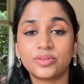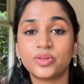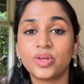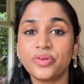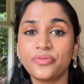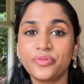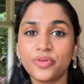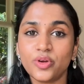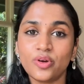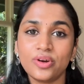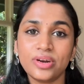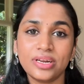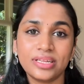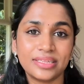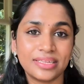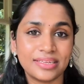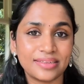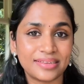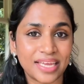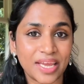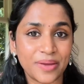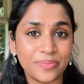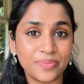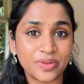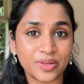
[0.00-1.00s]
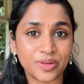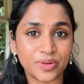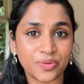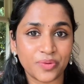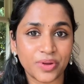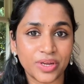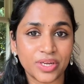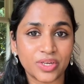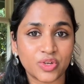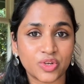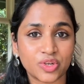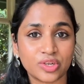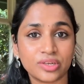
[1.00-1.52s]
if you're in the same
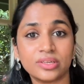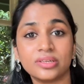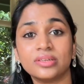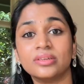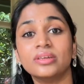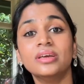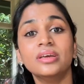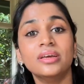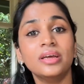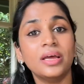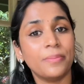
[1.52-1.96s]
situation,